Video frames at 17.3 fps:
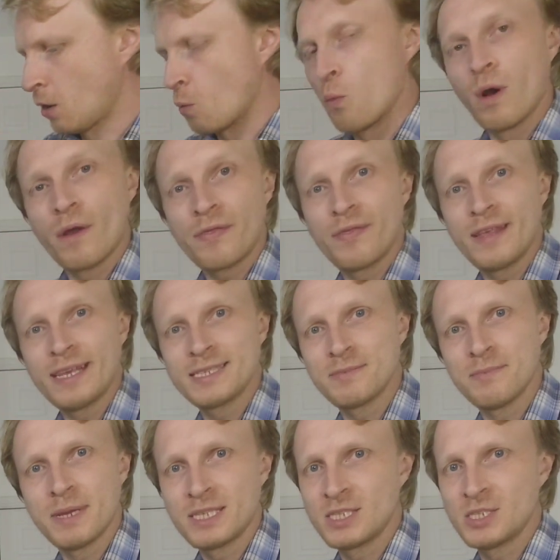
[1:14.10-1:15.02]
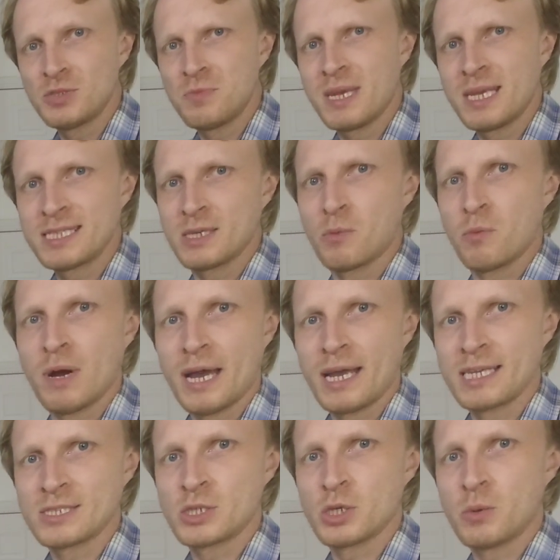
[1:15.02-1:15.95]
What this message means and
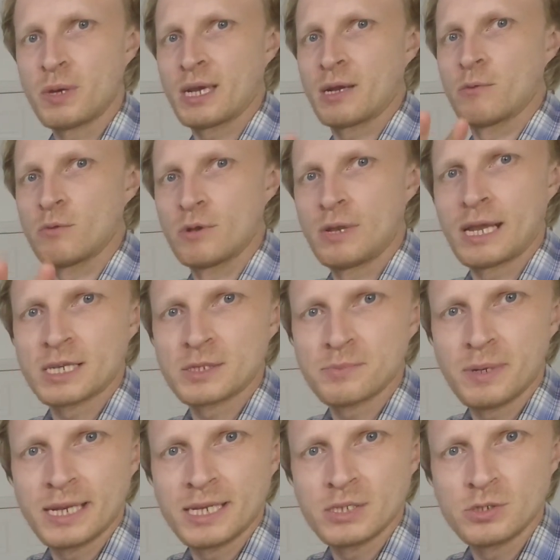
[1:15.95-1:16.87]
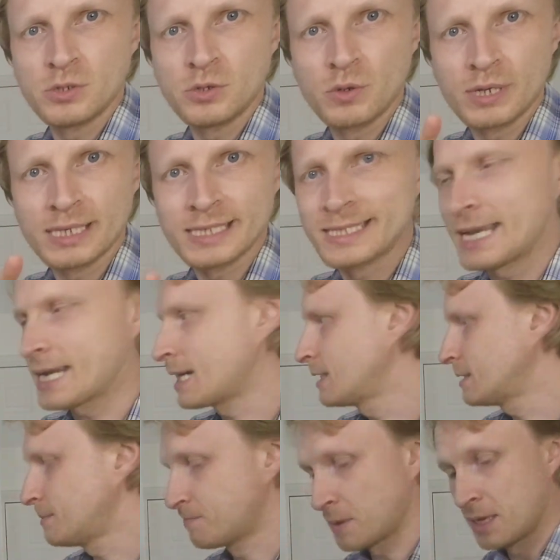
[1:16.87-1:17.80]
why it's showing, I will explain to you in a
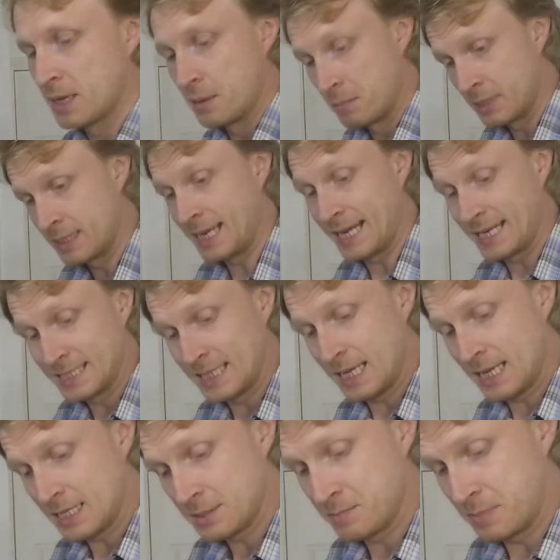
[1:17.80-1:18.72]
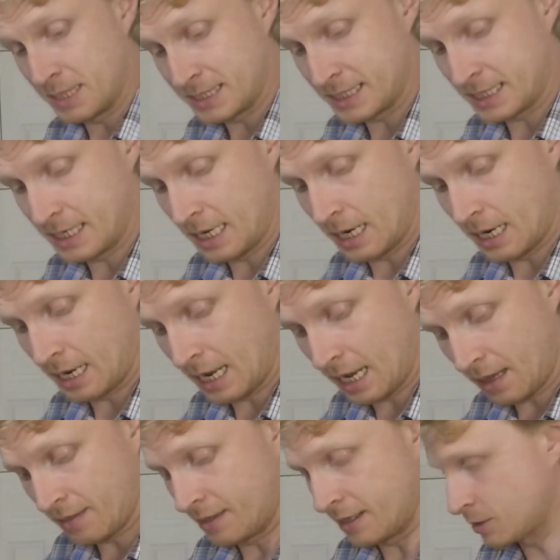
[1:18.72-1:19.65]
second. But idea is basically I
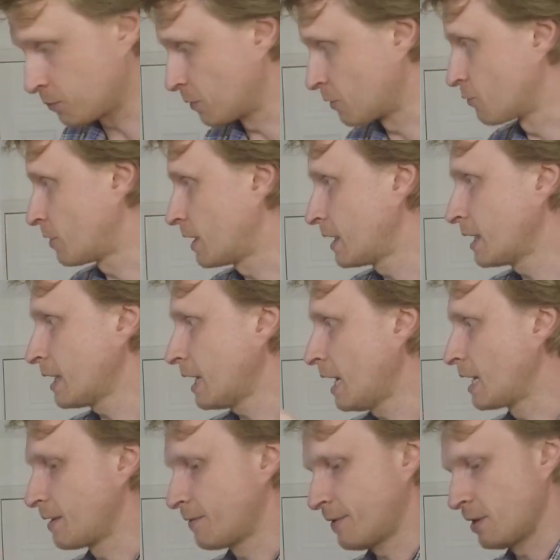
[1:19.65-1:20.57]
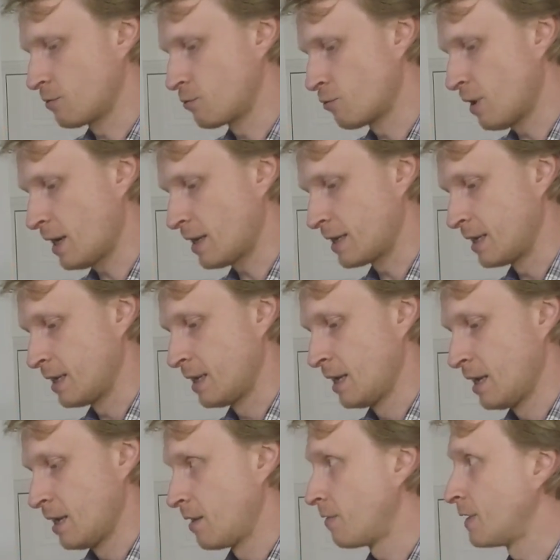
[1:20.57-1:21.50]
have this one running and if I'll run
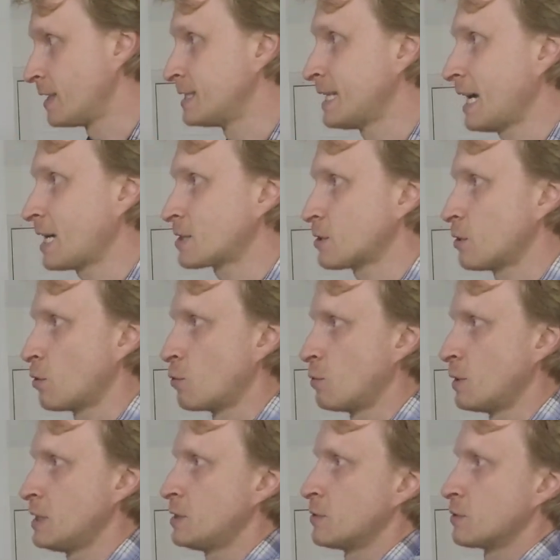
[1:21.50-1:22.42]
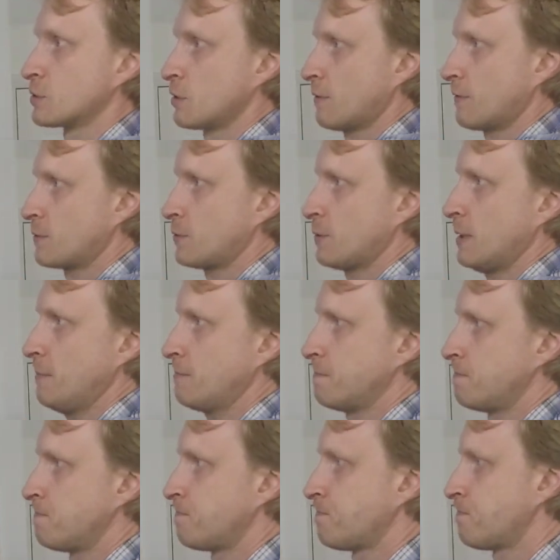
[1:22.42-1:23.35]
DeX on Windows software,